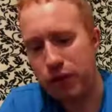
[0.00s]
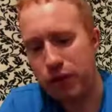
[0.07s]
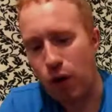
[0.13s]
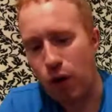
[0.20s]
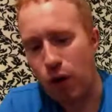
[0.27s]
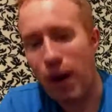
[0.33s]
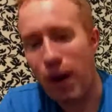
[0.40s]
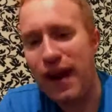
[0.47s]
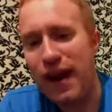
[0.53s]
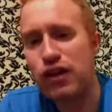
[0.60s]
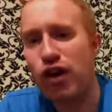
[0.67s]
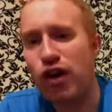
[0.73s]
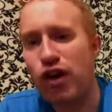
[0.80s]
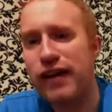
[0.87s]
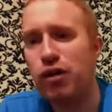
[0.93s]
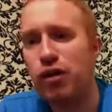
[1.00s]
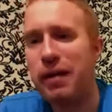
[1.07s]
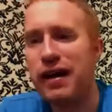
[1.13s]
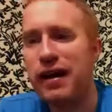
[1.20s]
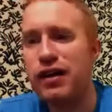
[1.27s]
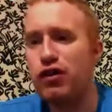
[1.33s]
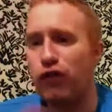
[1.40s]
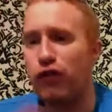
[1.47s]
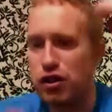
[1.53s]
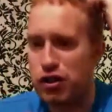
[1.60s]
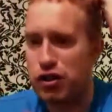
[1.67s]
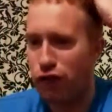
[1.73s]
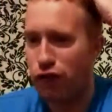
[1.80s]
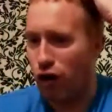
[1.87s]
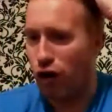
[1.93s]
When I tried their beers, first
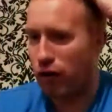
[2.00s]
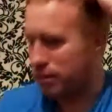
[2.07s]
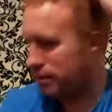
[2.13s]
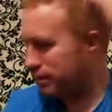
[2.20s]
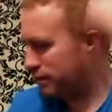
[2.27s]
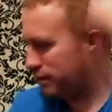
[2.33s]
of all,